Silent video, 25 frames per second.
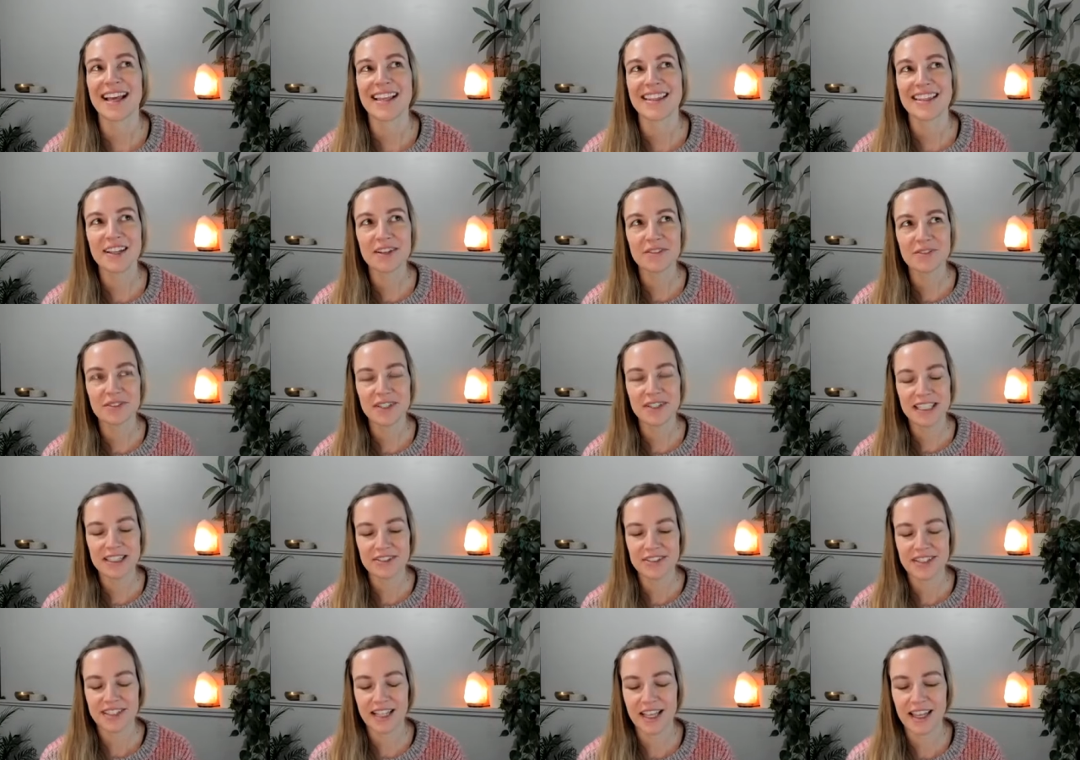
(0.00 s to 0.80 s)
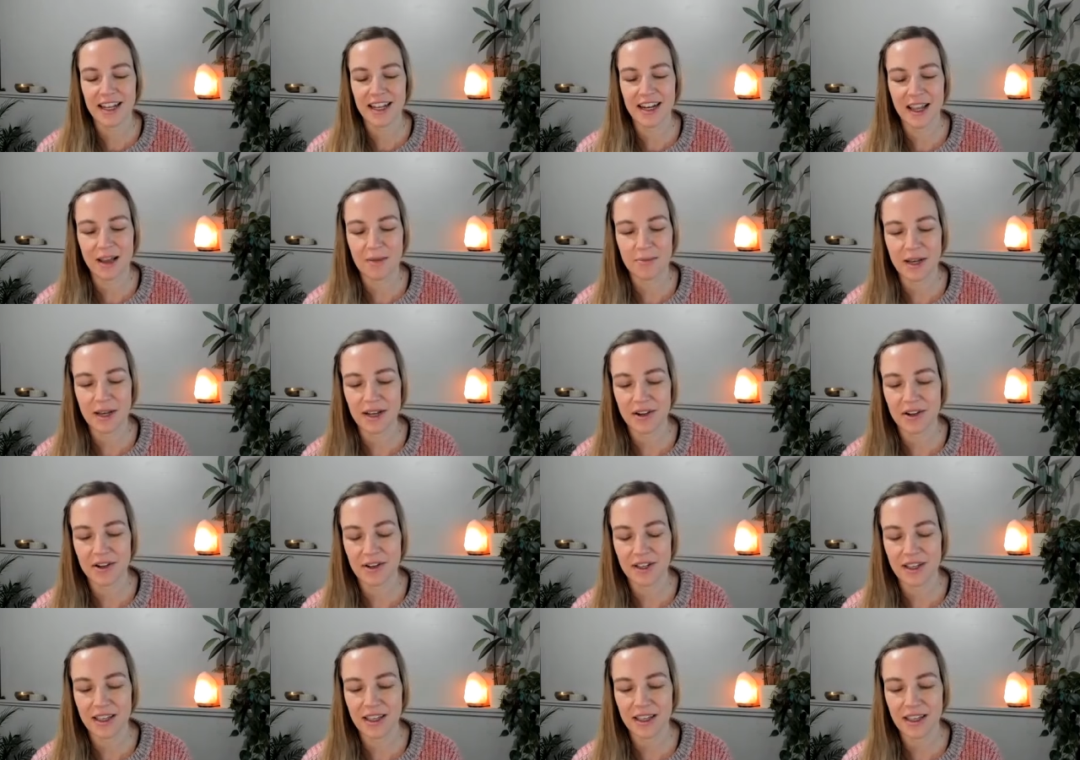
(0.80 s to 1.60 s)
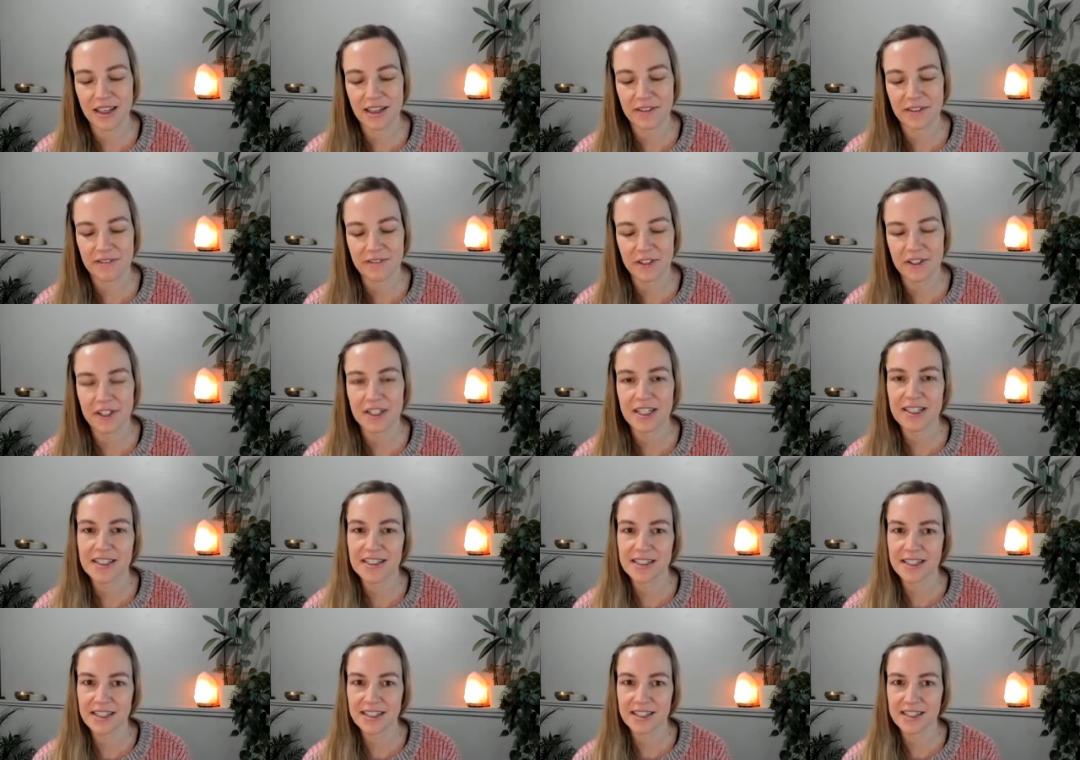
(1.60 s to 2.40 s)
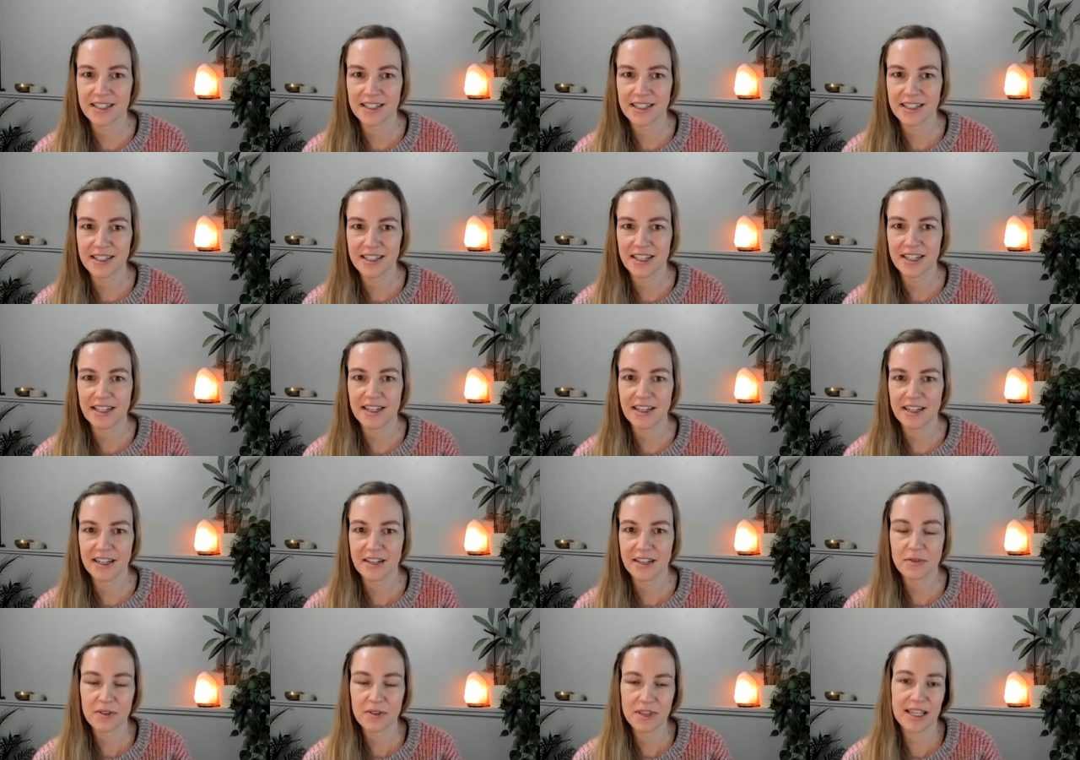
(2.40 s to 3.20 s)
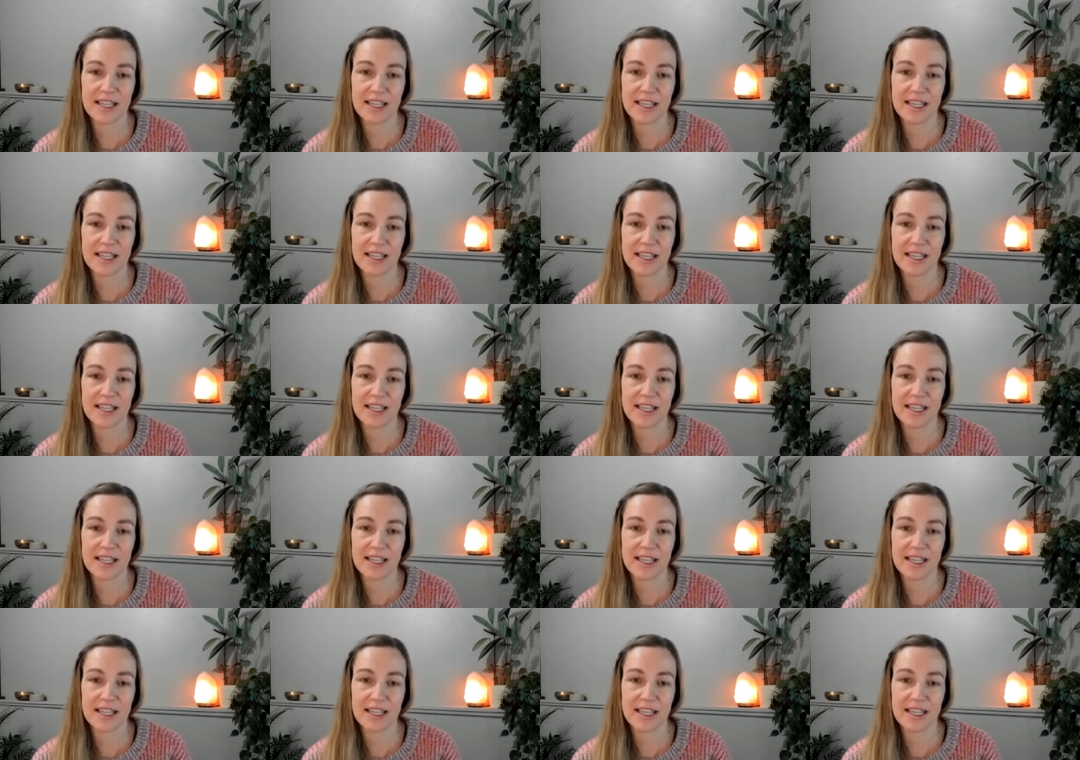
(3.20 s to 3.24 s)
I love what you said about if you're consistent and eh,